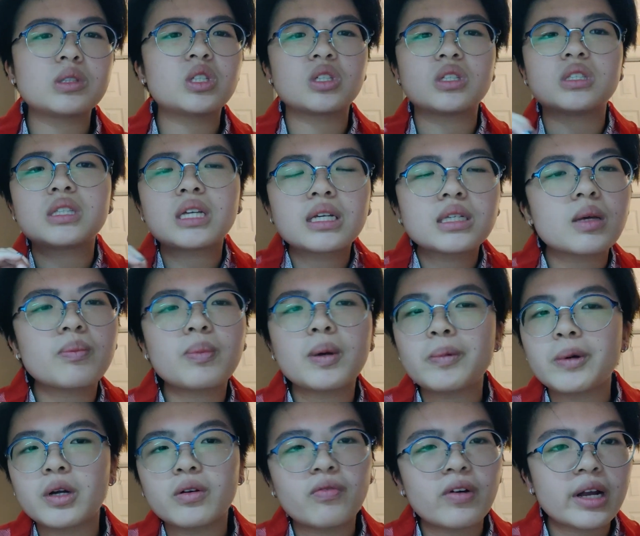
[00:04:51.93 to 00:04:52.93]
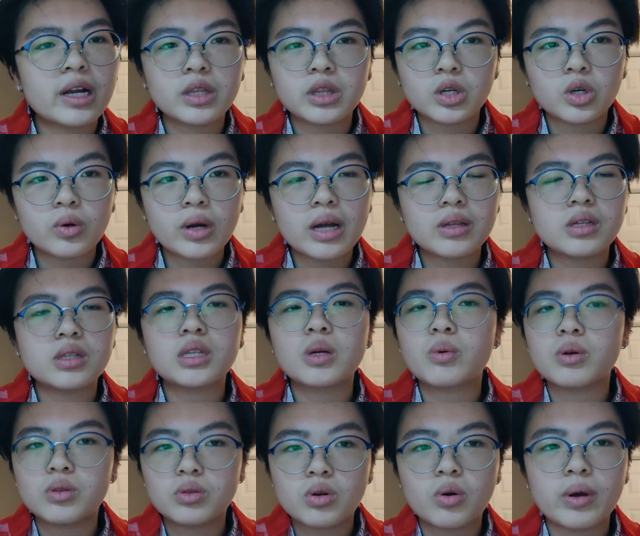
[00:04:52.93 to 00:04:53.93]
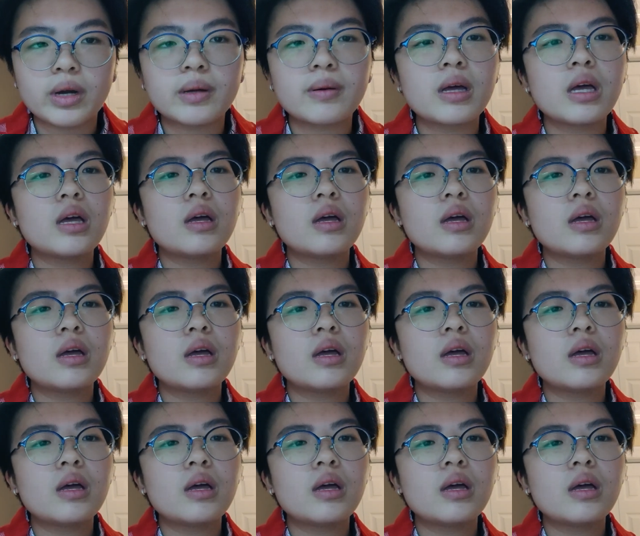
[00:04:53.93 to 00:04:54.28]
just things that people could find on the ground that they were throwing.